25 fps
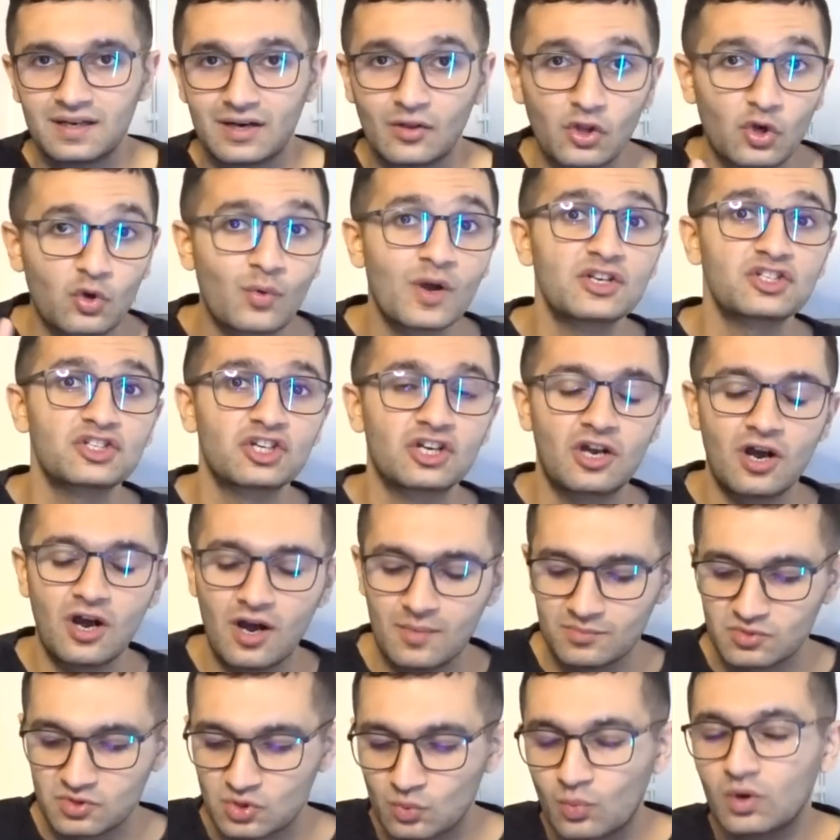Now the question
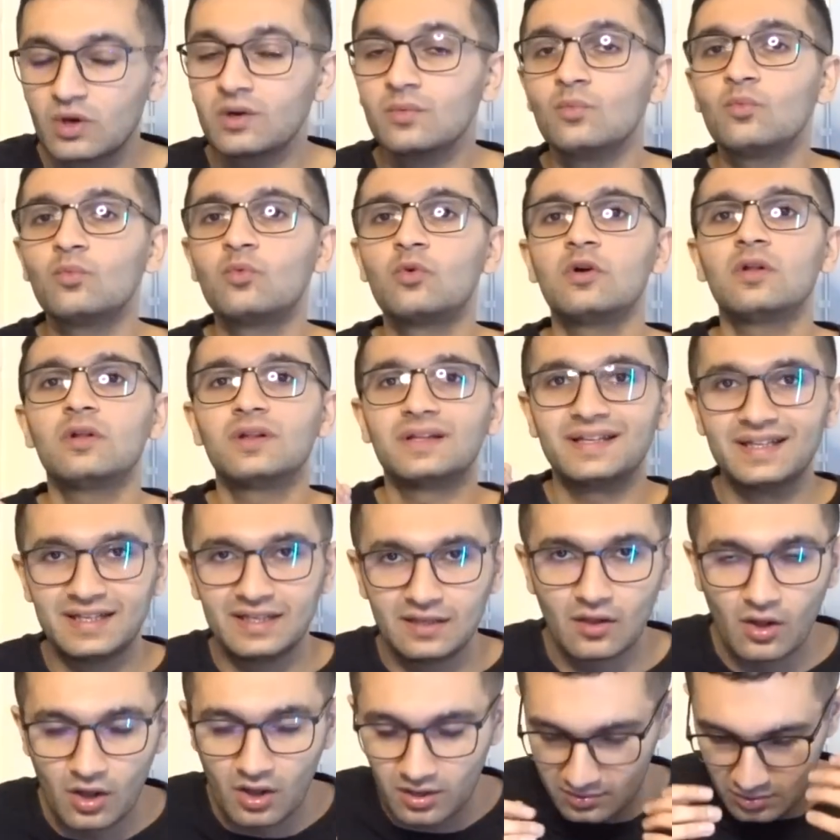comes, when will
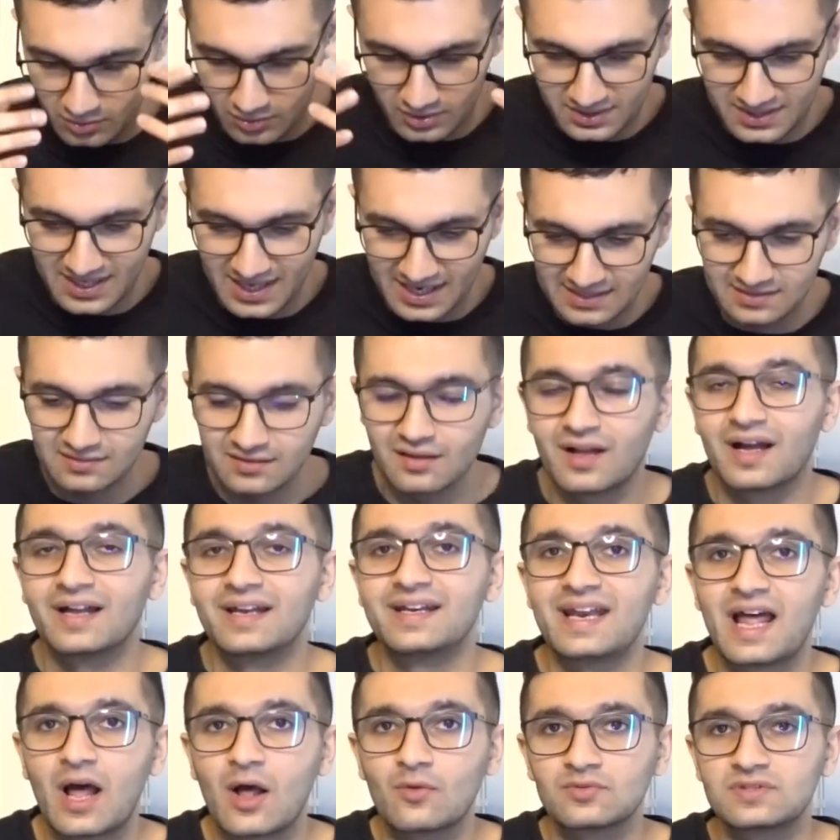Elon or Tesla
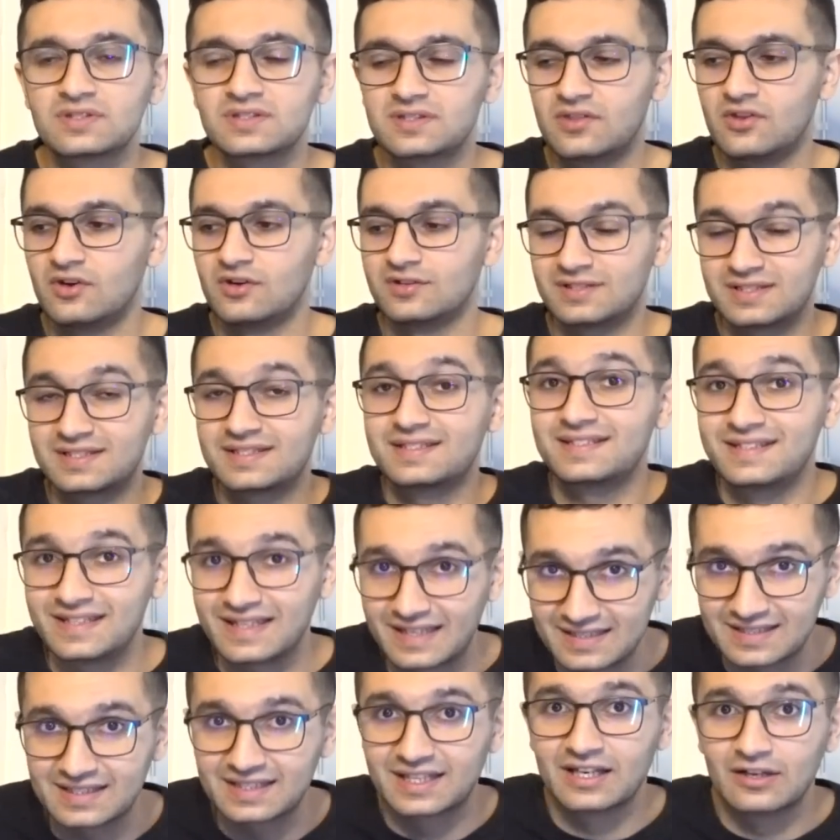announce their
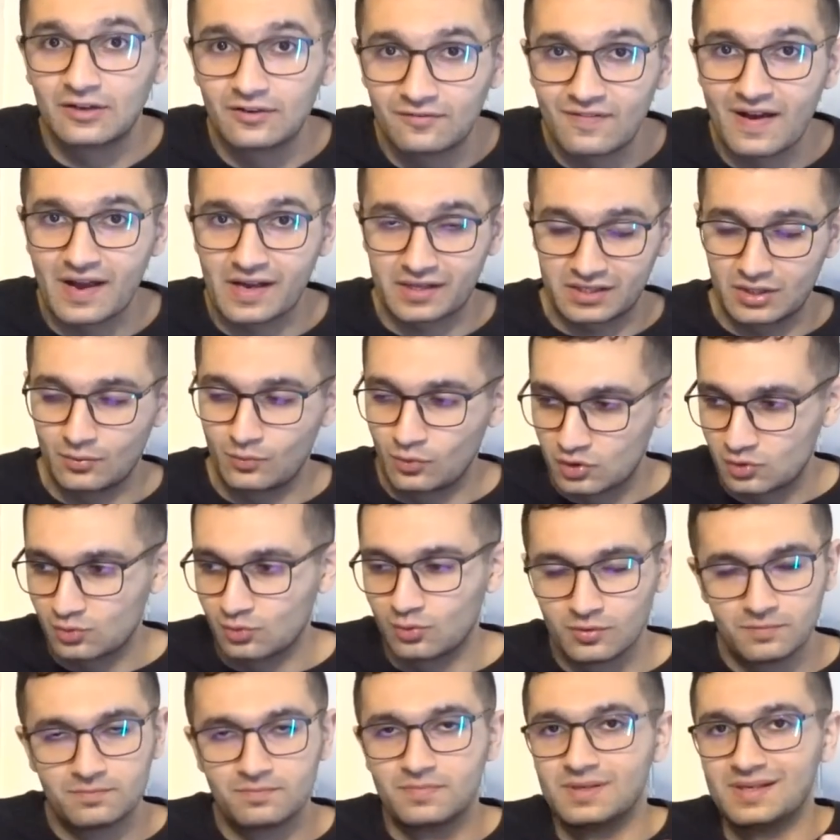6th Gigafactory, which
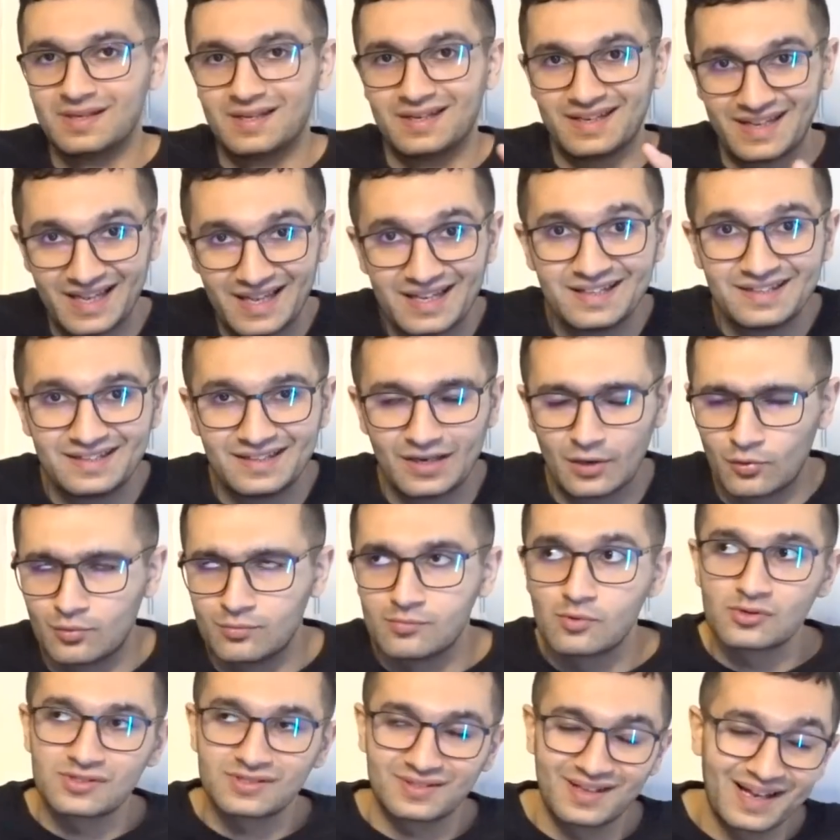would be in India, or
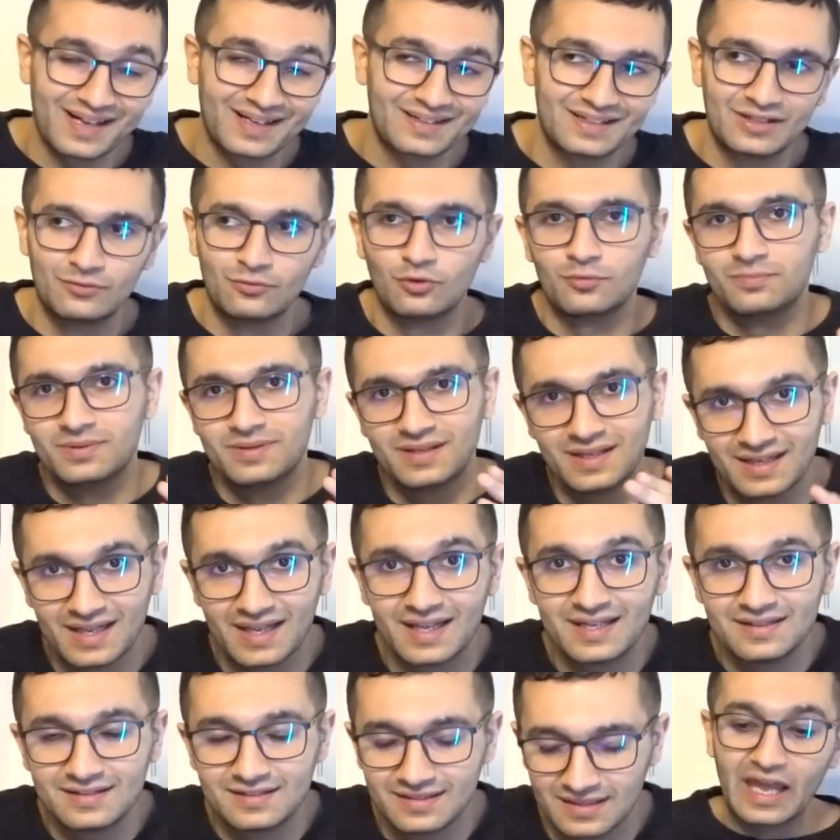most likely will be in
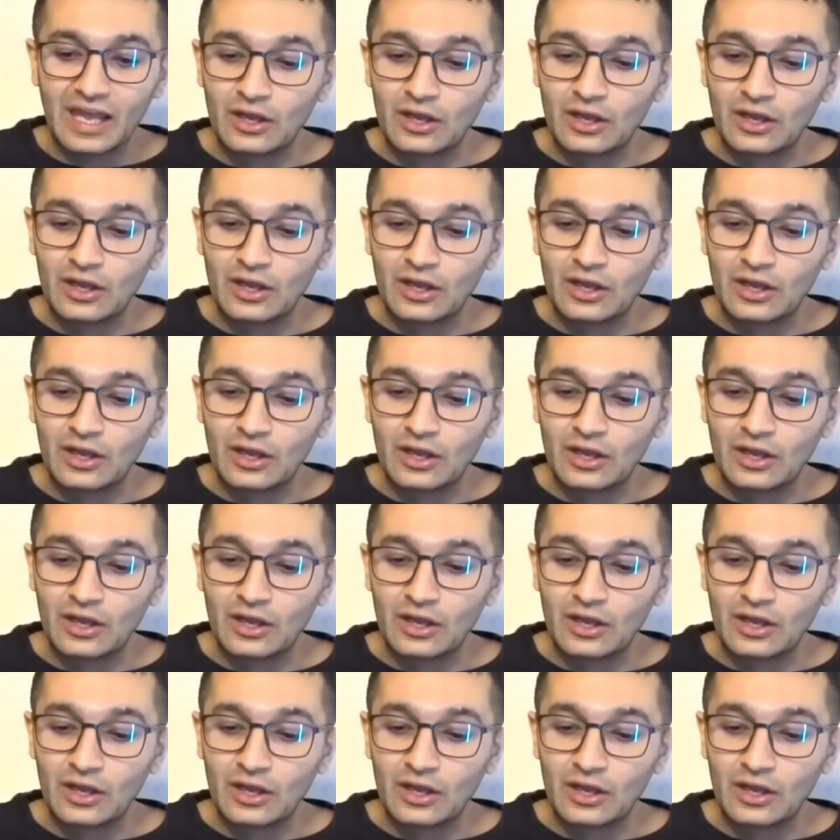India?